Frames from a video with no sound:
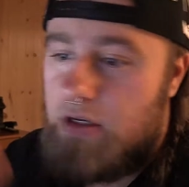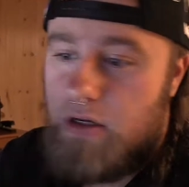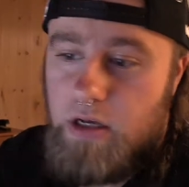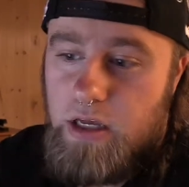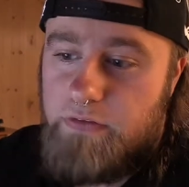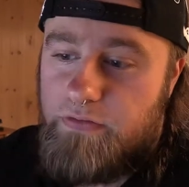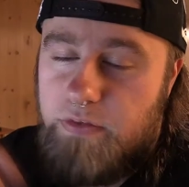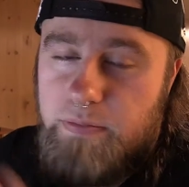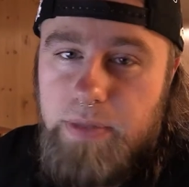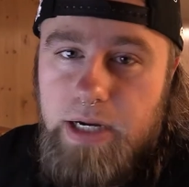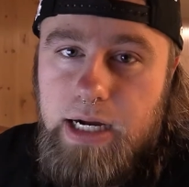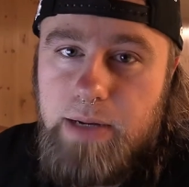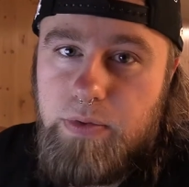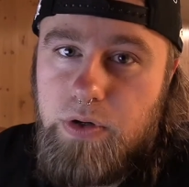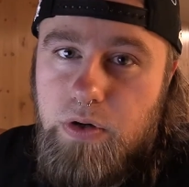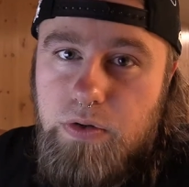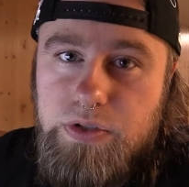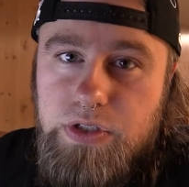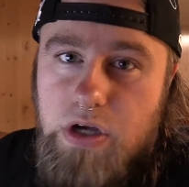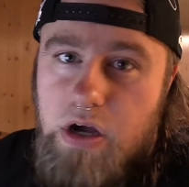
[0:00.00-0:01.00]
if a bomb
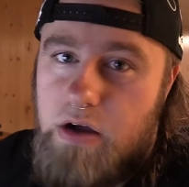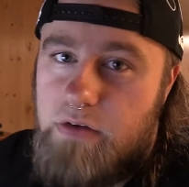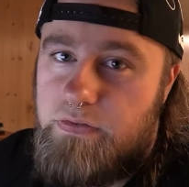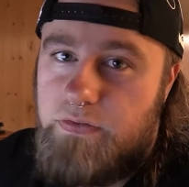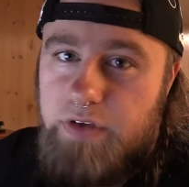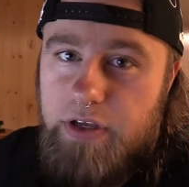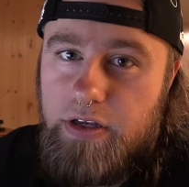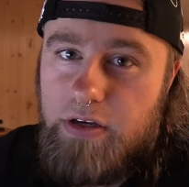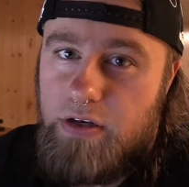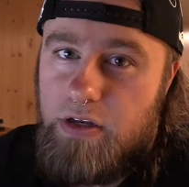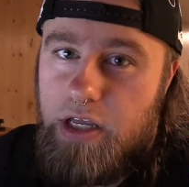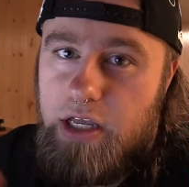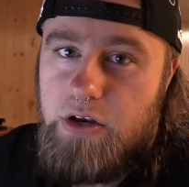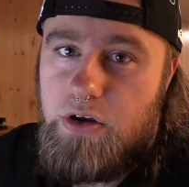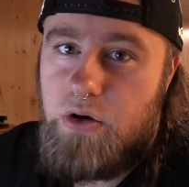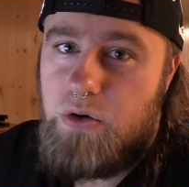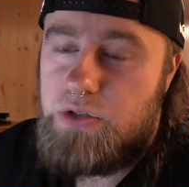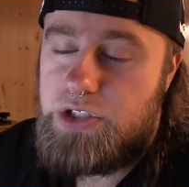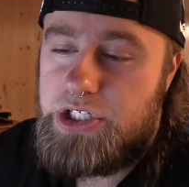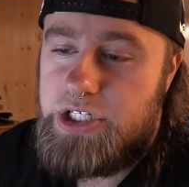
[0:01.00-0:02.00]
goes off in
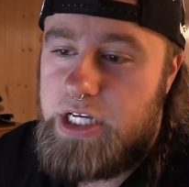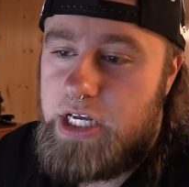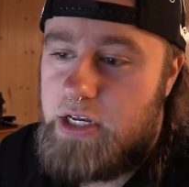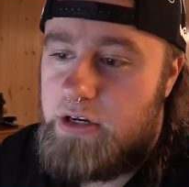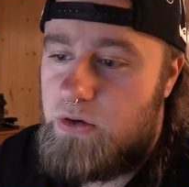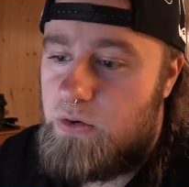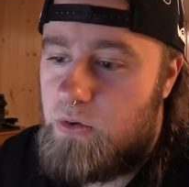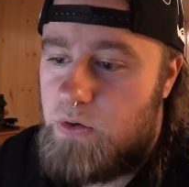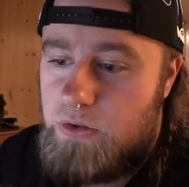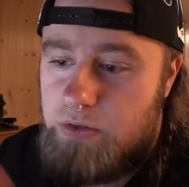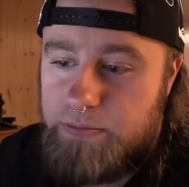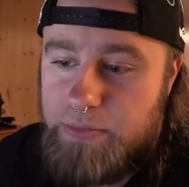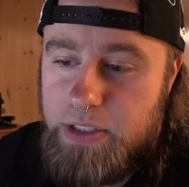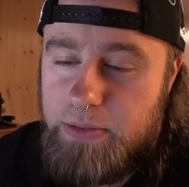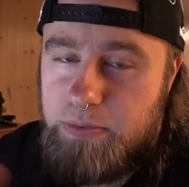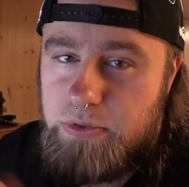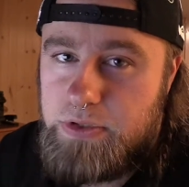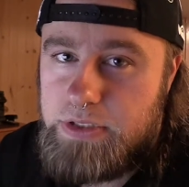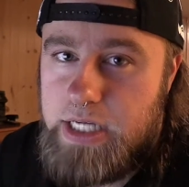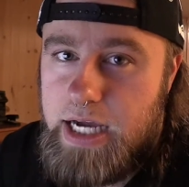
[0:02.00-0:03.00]
Oceania or
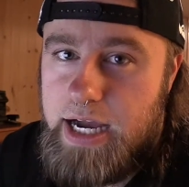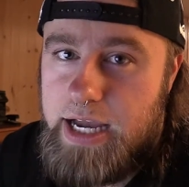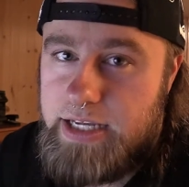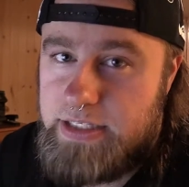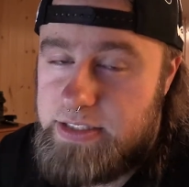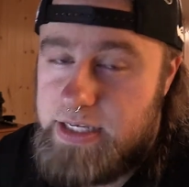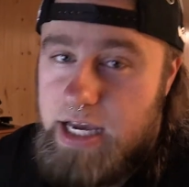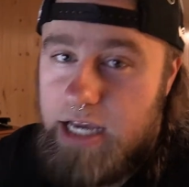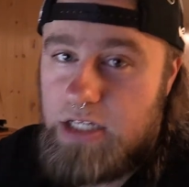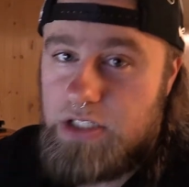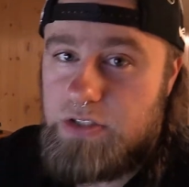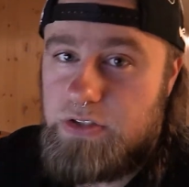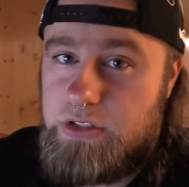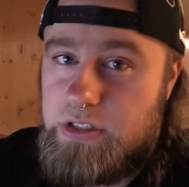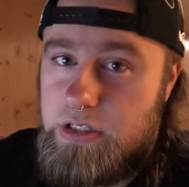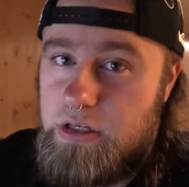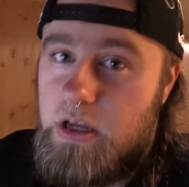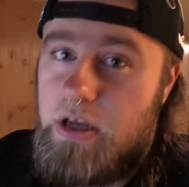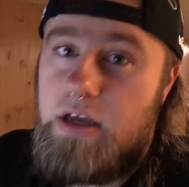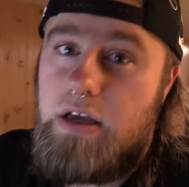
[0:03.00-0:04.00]
people die, it's
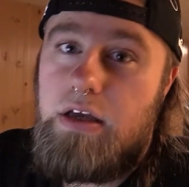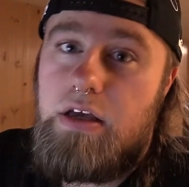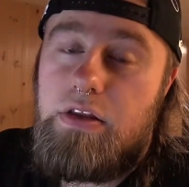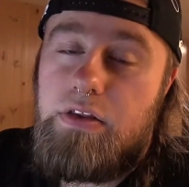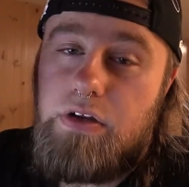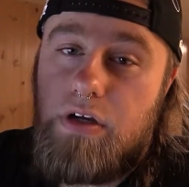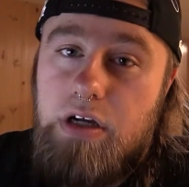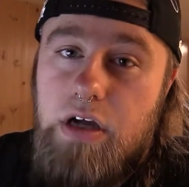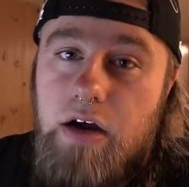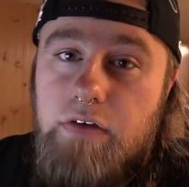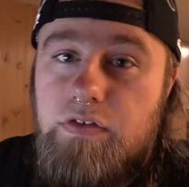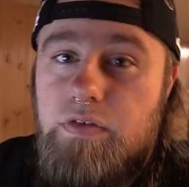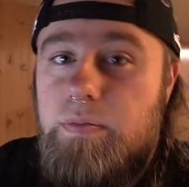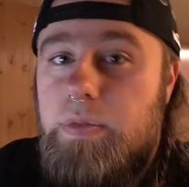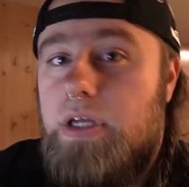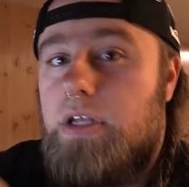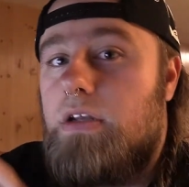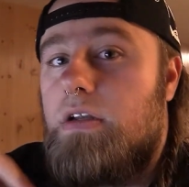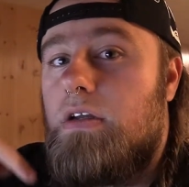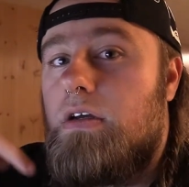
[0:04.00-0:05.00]
actually the
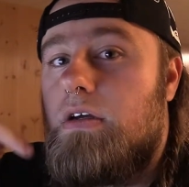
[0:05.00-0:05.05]
government